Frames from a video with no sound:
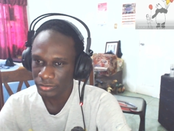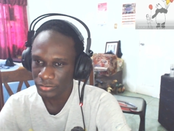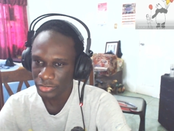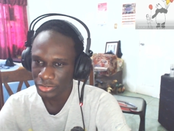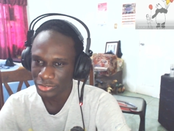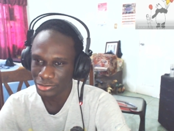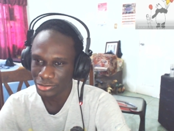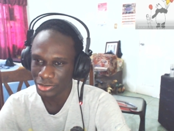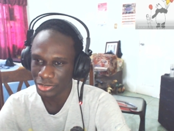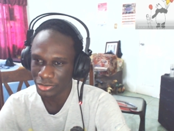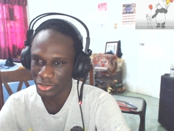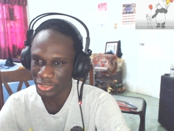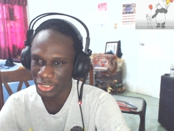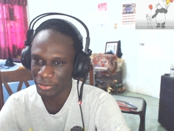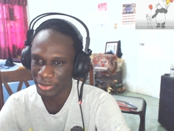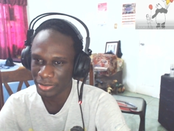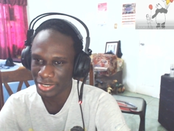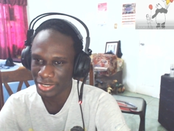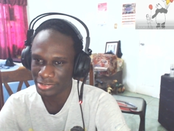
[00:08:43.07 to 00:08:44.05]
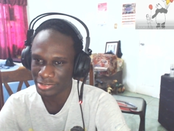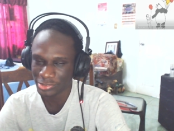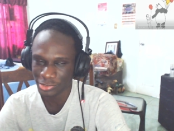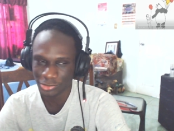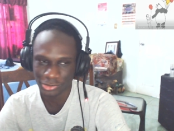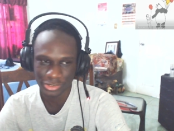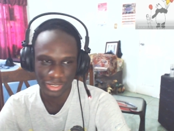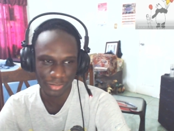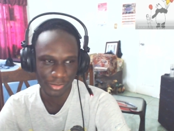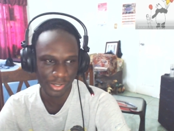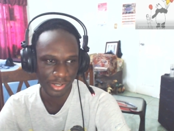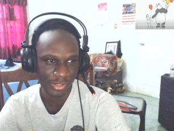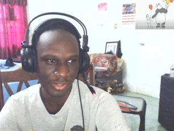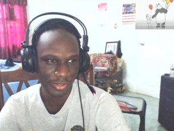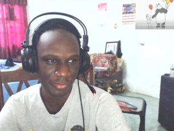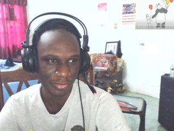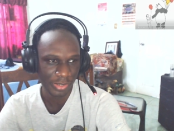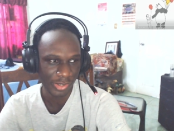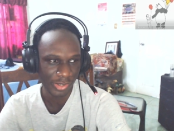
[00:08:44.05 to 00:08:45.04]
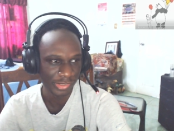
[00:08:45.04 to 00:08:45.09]
So the only way Sukuna will
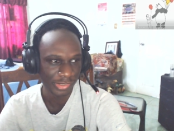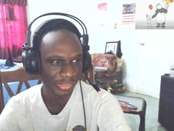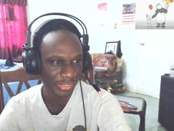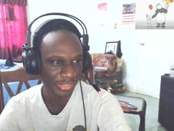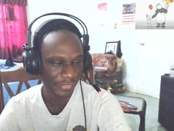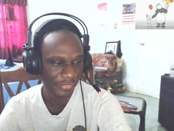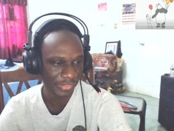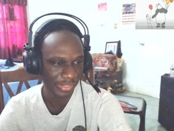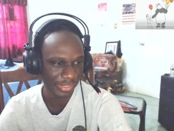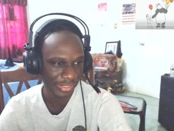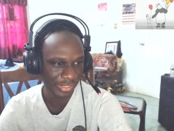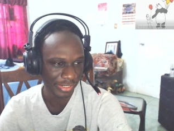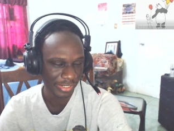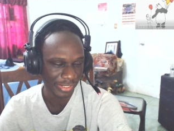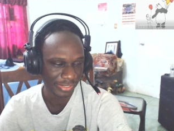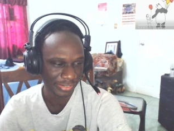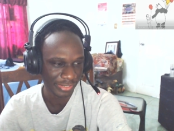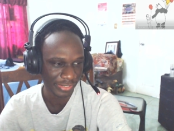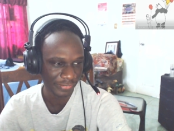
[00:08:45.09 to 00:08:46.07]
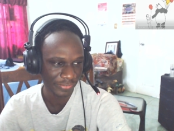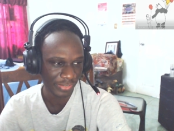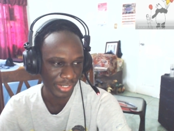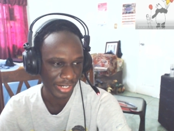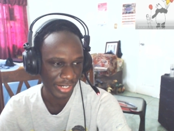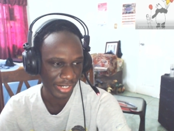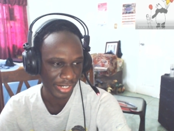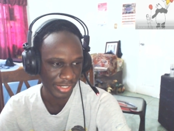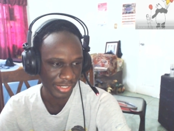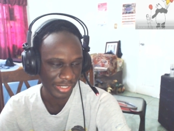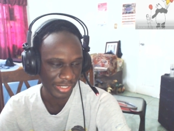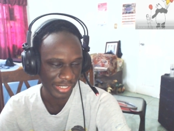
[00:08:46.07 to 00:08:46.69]
come out is if as if uh,